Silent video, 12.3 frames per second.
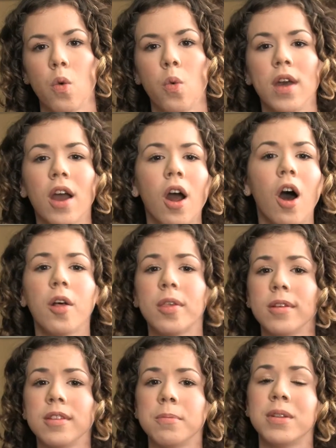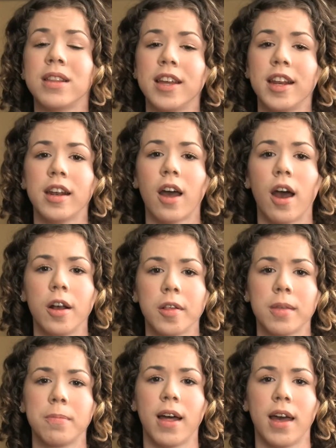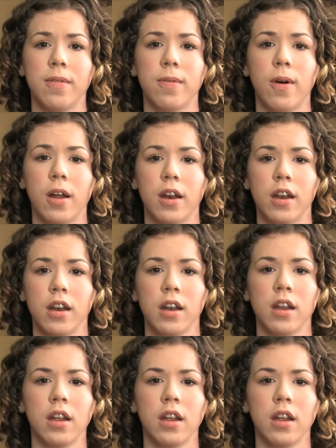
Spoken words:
We are also depleting our supply of water.